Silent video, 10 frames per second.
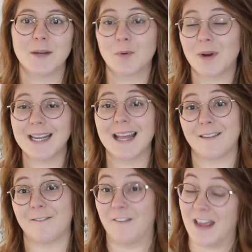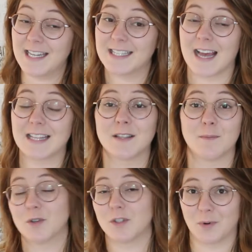Number one, to get the fit. That's the
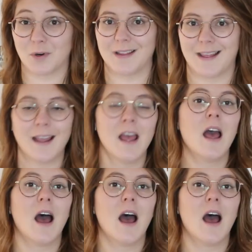most important thing.